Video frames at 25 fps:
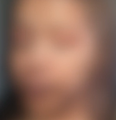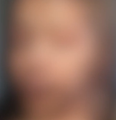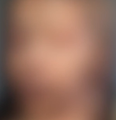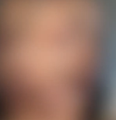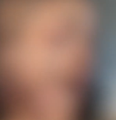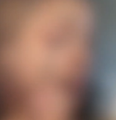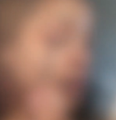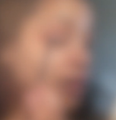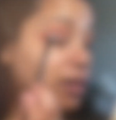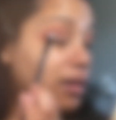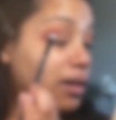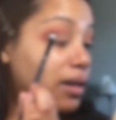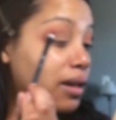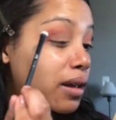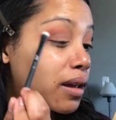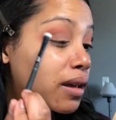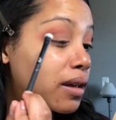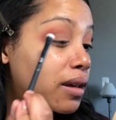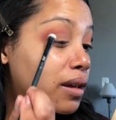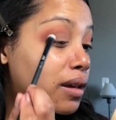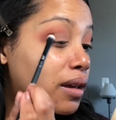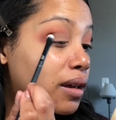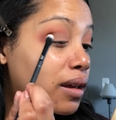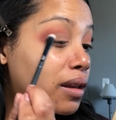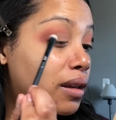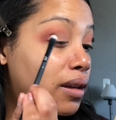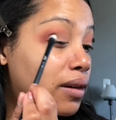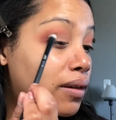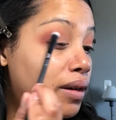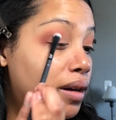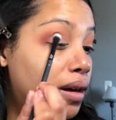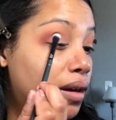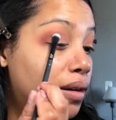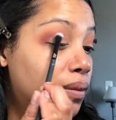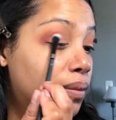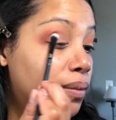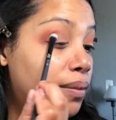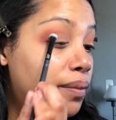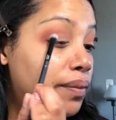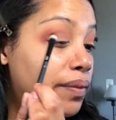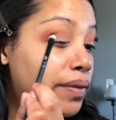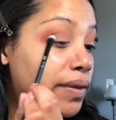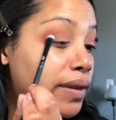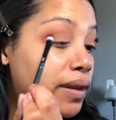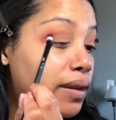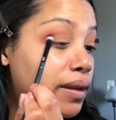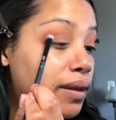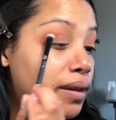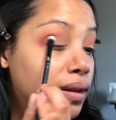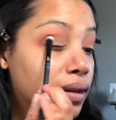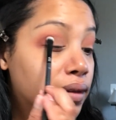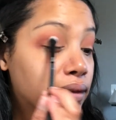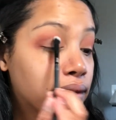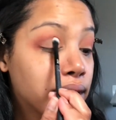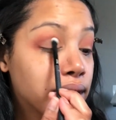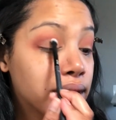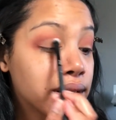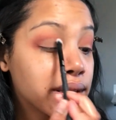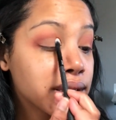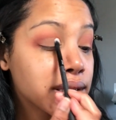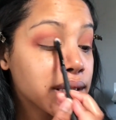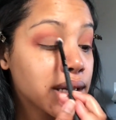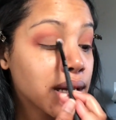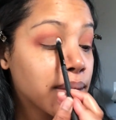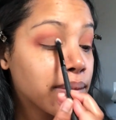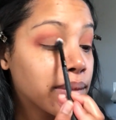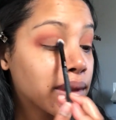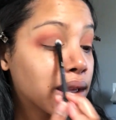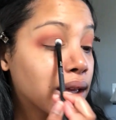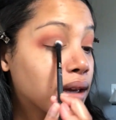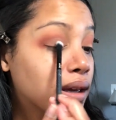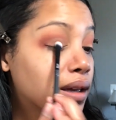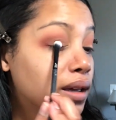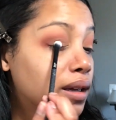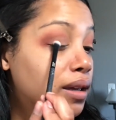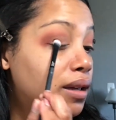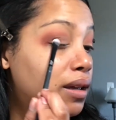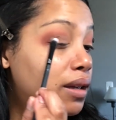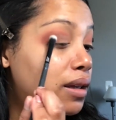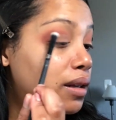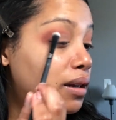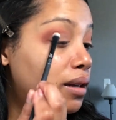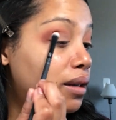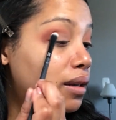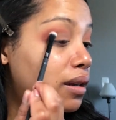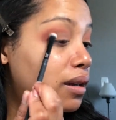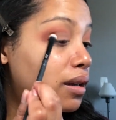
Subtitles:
I hope you, there you go. Go ahead and tap that in.